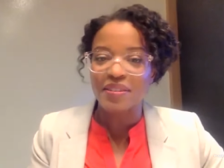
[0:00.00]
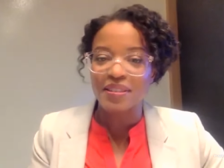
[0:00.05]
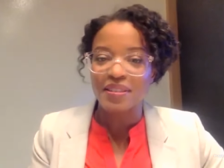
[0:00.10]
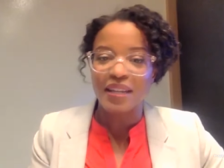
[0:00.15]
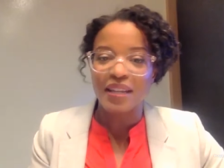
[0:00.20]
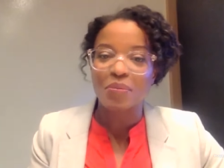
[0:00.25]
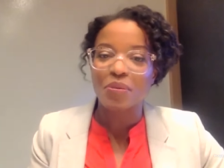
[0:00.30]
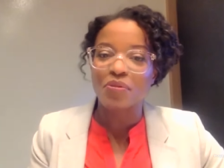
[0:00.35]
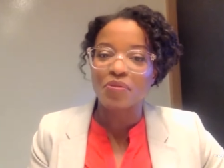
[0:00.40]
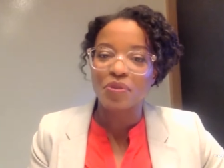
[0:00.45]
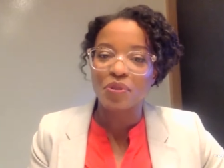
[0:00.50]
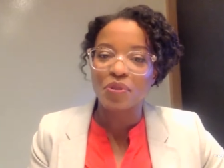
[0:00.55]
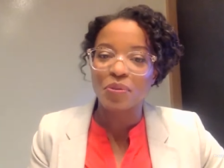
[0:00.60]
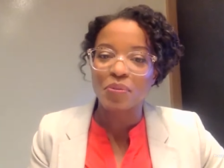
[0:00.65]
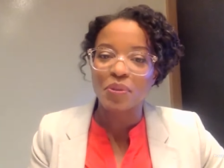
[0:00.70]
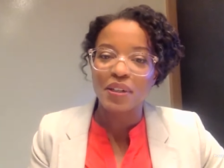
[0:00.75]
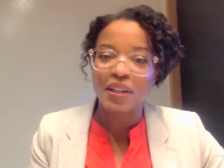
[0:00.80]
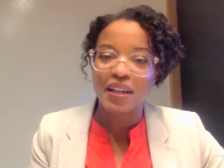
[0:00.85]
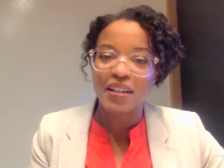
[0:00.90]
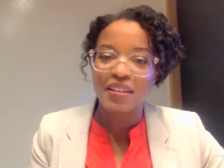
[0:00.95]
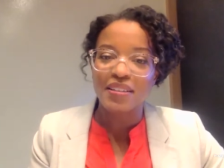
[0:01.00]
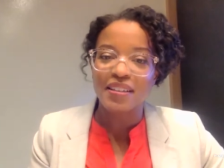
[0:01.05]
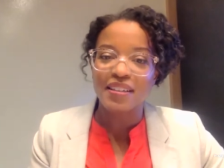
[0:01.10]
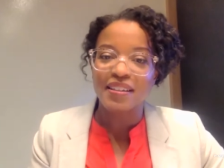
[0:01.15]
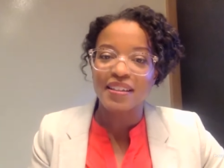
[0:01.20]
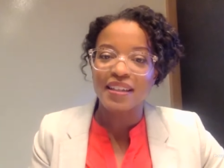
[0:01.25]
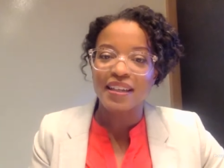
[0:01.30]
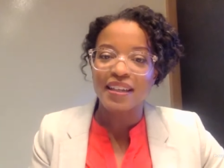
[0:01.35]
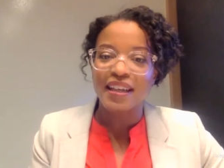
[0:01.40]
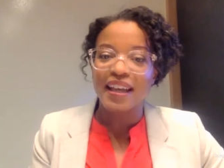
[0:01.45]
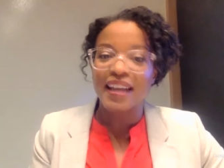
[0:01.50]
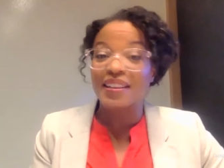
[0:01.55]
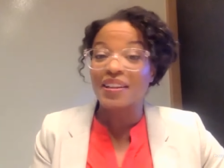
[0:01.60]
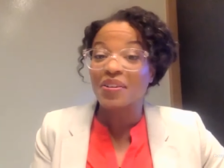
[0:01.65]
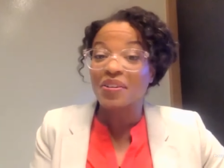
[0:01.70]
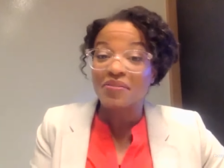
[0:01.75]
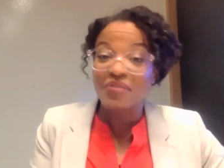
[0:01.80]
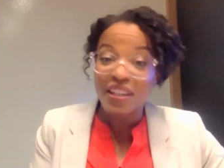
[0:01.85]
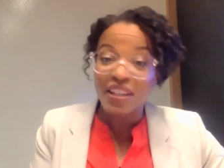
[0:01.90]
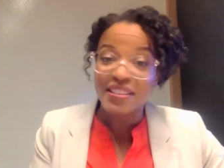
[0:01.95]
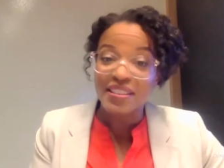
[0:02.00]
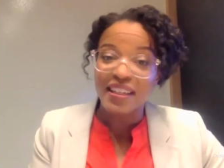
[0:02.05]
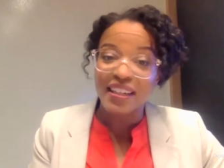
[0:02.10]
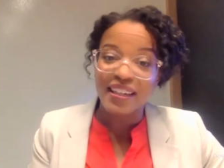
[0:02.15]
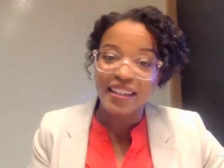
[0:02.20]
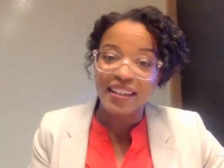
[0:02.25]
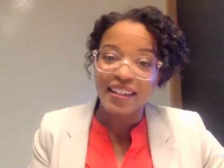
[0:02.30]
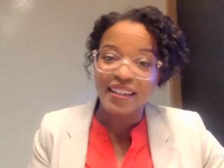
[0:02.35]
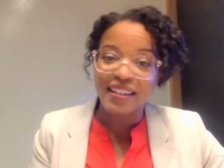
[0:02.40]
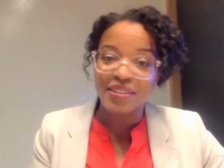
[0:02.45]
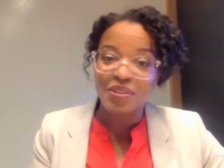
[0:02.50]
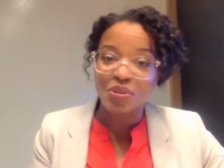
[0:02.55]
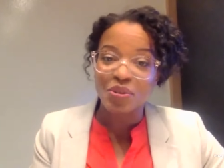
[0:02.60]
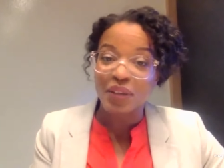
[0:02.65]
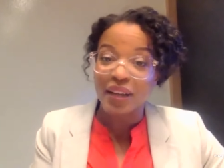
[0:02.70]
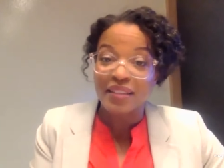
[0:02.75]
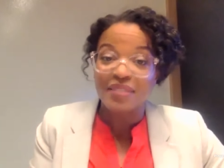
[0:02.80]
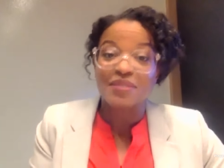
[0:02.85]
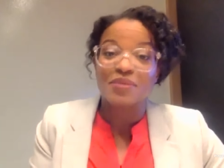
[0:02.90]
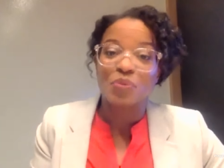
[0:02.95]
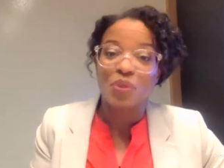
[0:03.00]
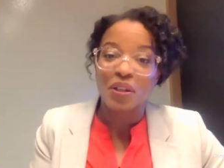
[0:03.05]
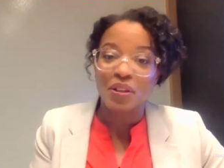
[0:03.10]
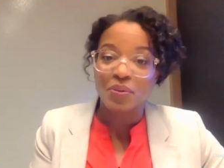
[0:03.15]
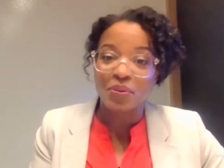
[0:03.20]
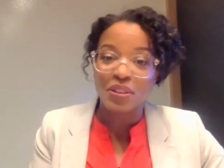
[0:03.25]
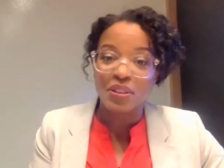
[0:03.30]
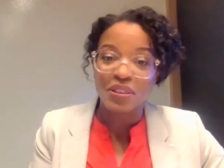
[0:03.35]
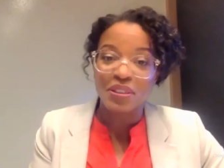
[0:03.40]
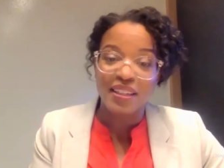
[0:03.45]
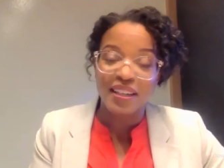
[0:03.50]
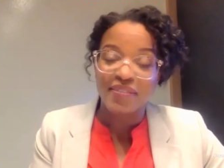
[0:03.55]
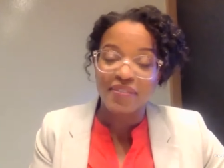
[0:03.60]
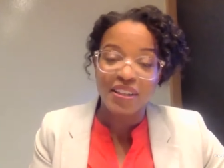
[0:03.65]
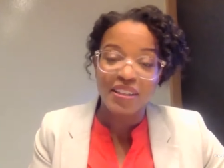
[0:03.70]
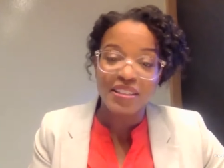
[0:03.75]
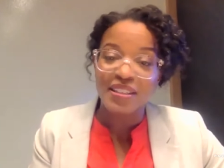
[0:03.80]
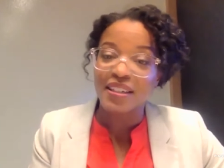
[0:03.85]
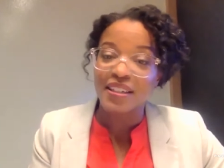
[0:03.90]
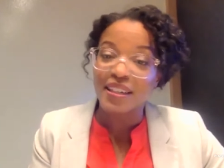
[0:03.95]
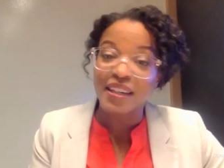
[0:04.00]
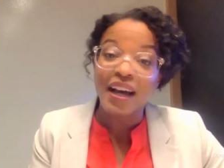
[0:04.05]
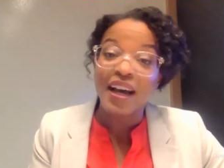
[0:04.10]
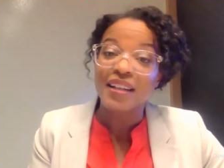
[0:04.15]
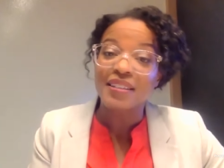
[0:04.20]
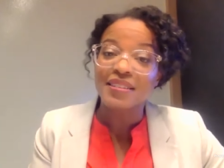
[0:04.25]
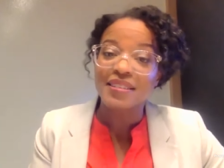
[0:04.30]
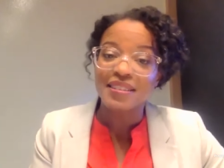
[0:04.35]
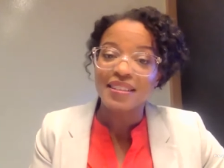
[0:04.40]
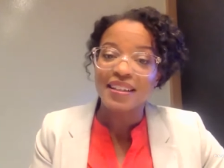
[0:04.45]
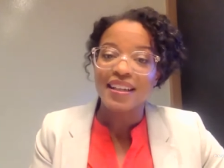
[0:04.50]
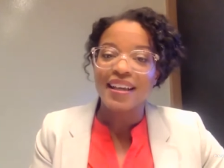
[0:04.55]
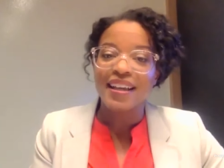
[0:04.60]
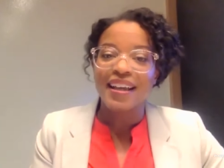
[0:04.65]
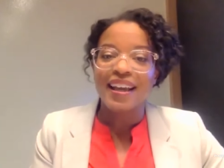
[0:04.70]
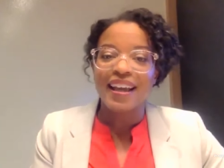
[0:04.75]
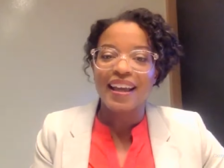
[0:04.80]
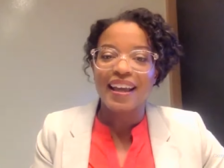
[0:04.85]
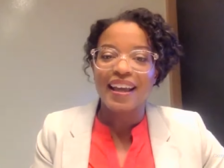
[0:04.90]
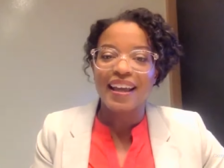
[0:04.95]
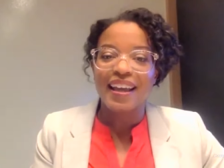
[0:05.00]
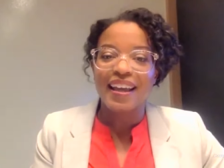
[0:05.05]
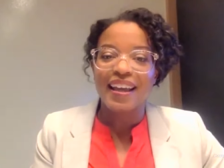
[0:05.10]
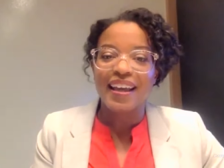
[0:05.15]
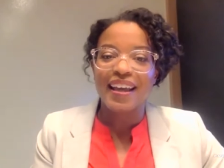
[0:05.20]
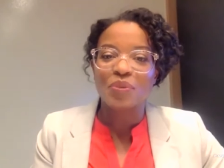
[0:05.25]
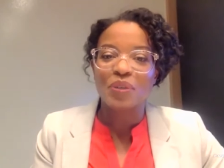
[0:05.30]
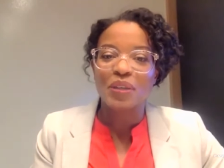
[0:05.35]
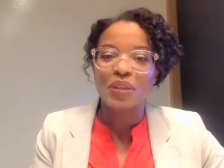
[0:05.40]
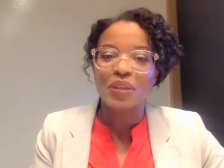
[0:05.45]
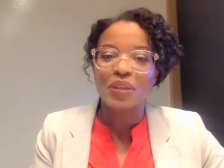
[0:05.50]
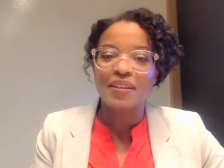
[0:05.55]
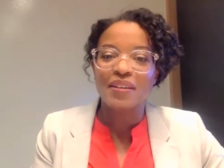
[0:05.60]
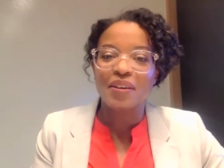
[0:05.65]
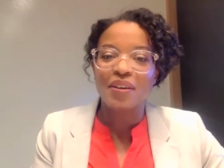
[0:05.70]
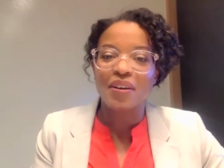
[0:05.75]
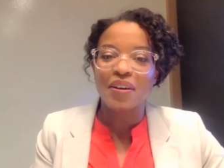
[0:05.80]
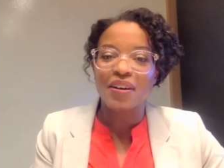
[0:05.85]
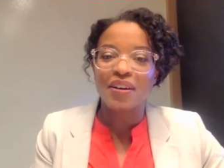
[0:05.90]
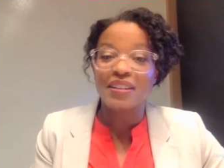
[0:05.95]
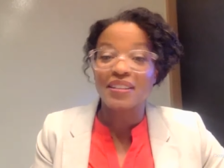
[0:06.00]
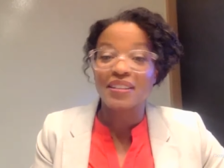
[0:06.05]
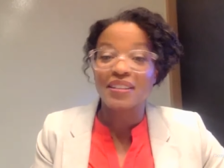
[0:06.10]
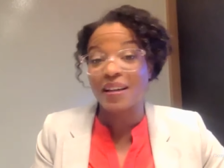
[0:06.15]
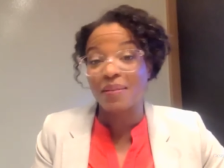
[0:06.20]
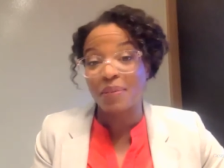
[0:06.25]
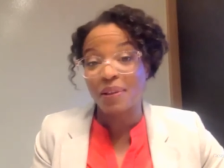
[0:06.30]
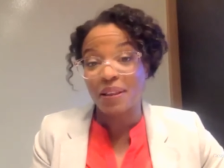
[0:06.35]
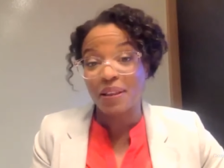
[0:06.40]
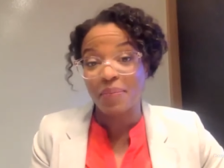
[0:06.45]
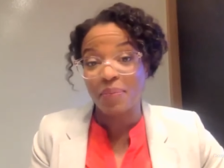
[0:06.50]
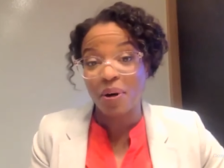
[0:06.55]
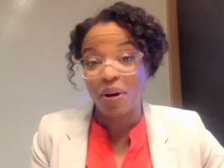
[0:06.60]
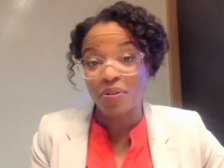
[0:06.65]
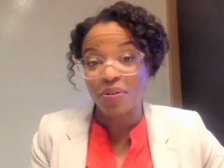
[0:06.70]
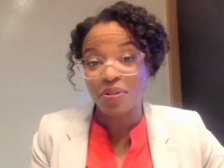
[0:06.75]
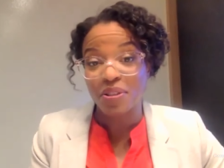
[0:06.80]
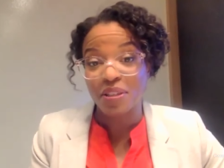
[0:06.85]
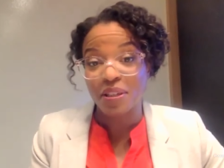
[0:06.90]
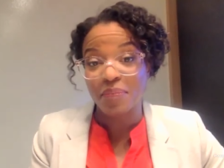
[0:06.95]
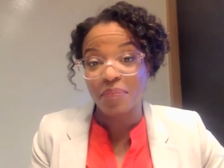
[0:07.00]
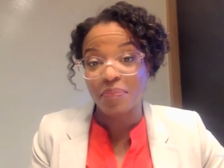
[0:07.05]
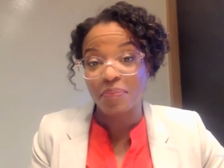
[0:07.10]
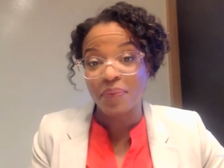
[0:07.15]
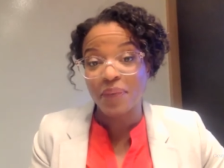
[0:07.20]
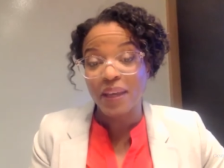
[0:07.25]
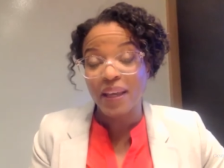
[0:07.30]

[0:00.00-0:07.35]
sustainable food production and they're investing in it. And so that's one of the reasons they invested in us. And we are excited about that partnership.